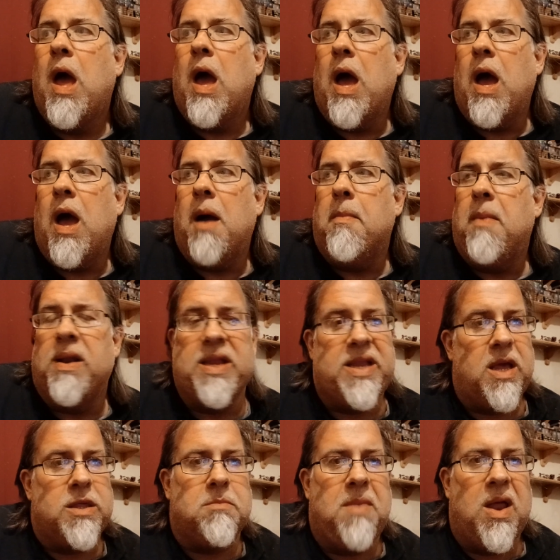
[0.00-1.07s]
And it
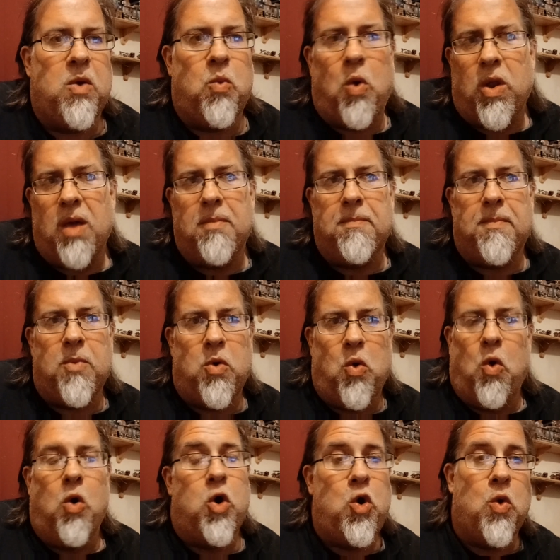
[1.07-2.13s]
doesn't matter what
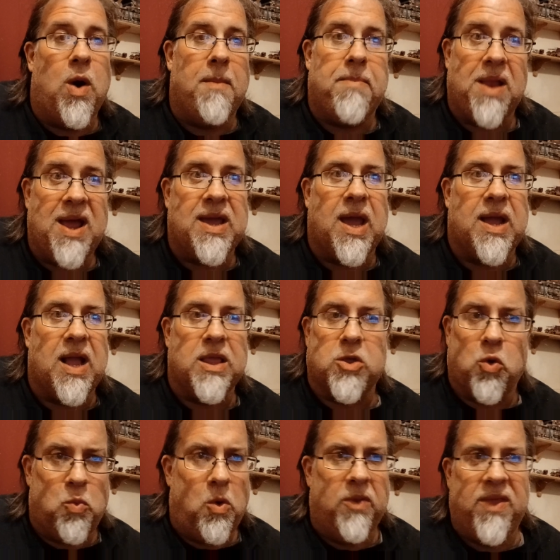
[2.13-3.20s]
who I'm playing against
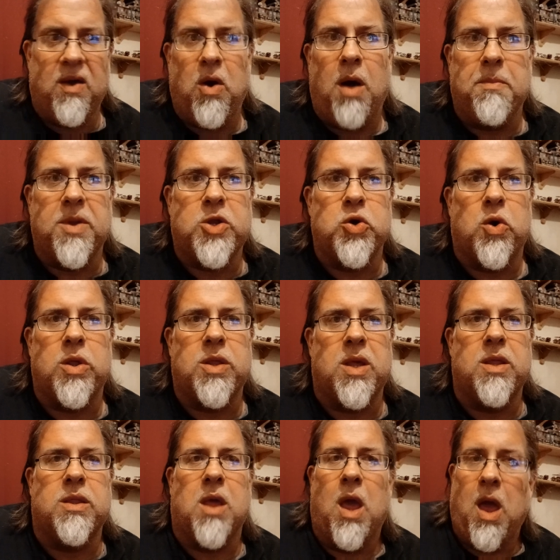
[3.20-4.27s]
or what their army choice
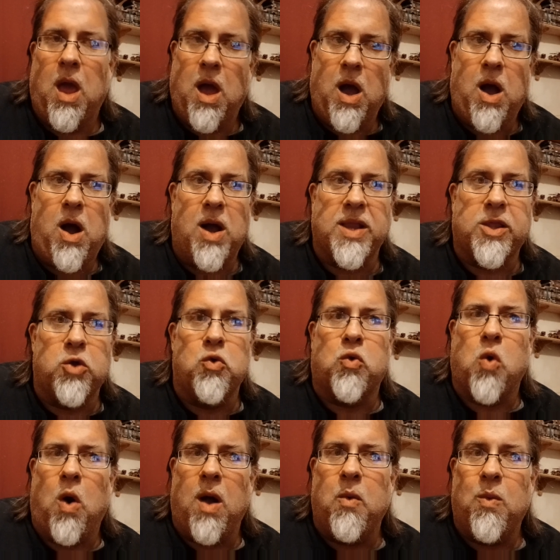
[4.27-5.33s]
is. I do
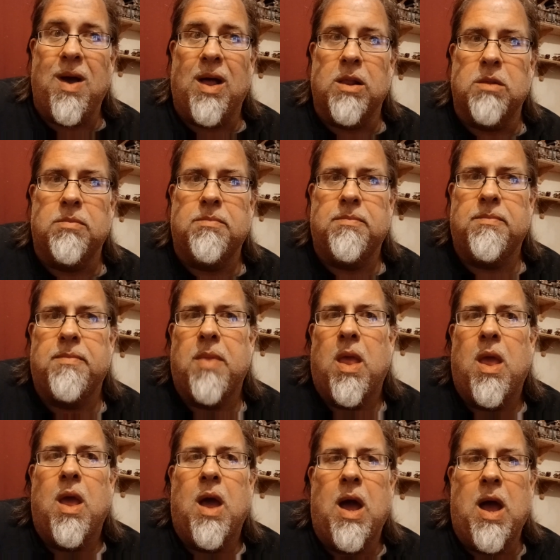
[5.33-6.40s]
quite well.
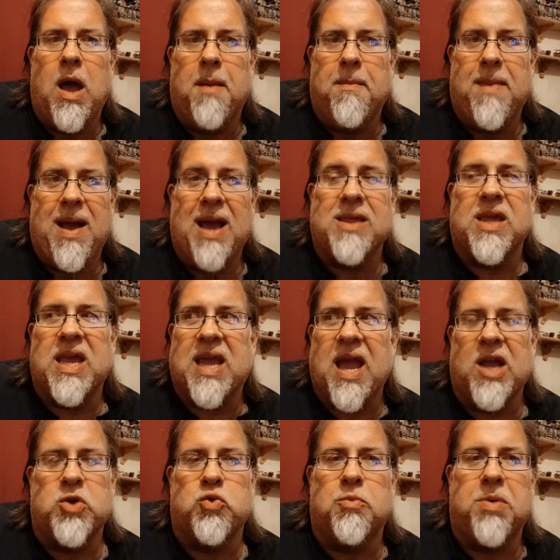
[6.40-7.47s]
As a
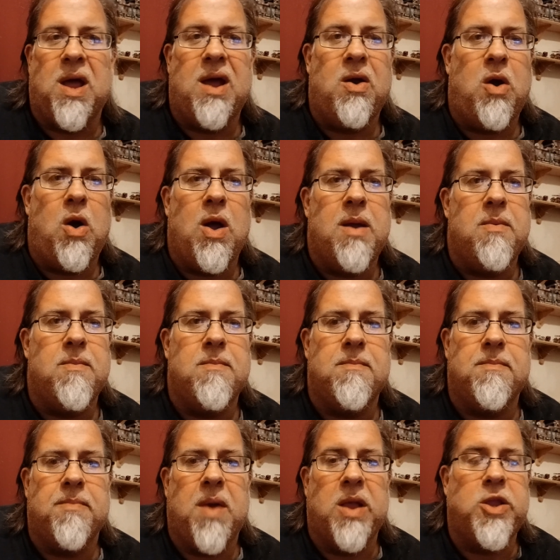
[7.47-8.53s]
casual player,
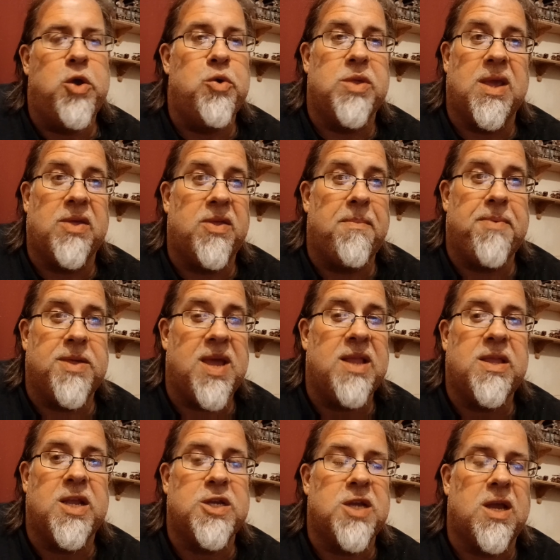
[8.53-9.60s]
and using the
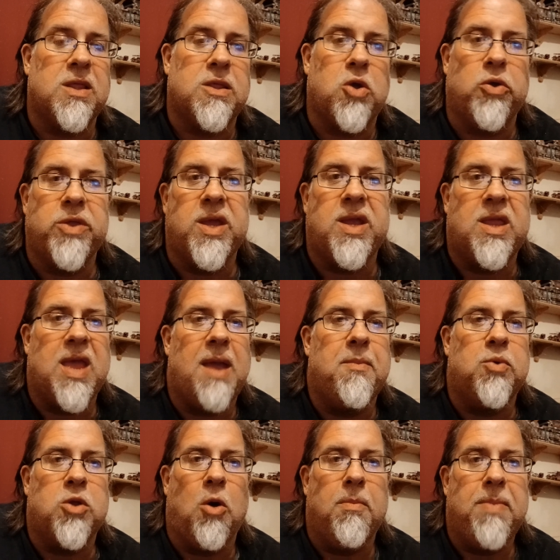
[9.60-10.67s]
percentage thing that's on the
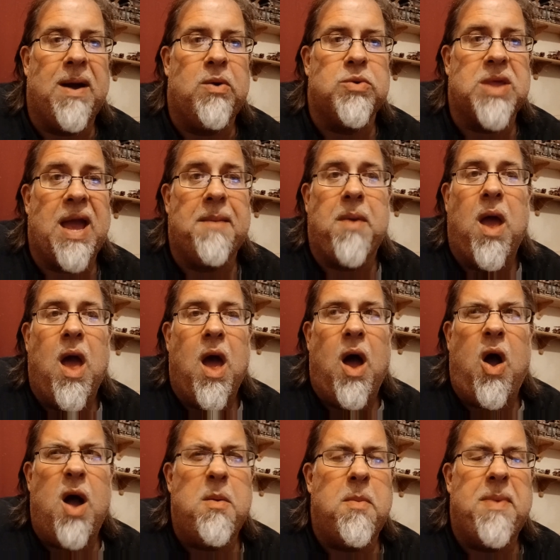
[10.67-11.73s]
Tabletop Battles app,
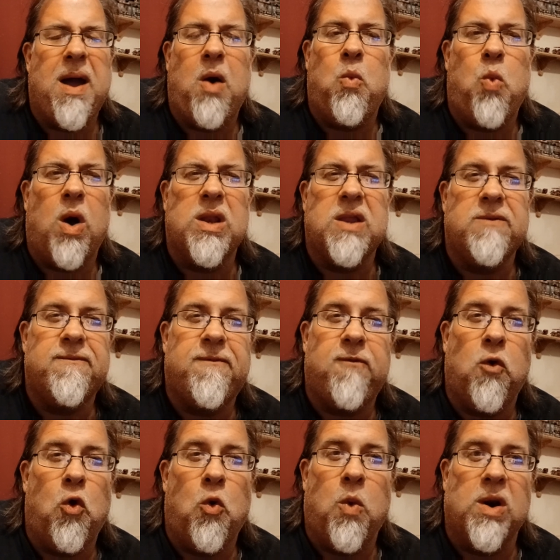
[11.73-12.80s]
I'm about a 1 in
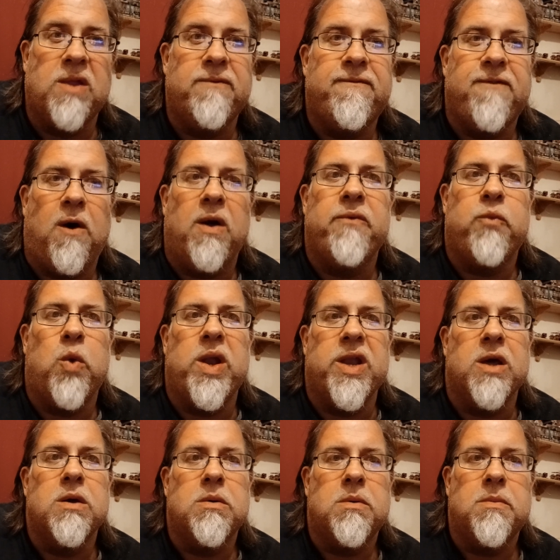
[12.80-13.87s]
4, 1 in 5
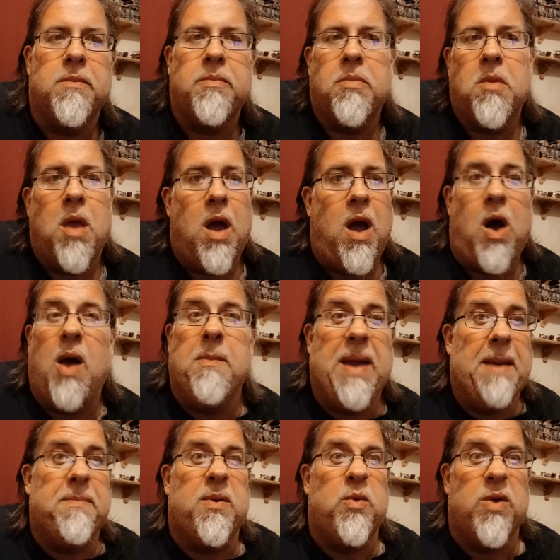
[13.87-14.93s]
winner. I'm
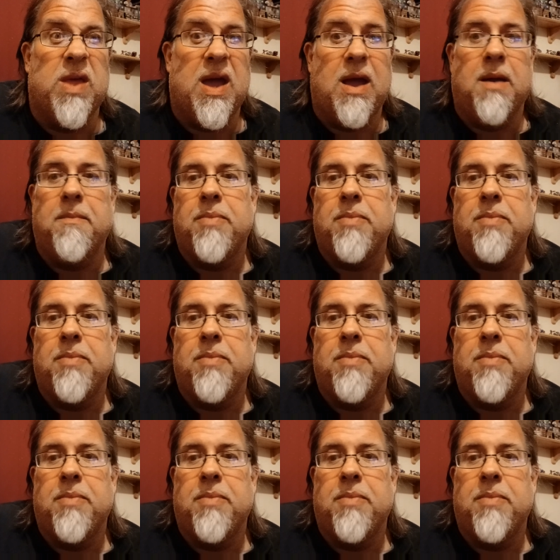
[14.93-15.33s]
happy with that.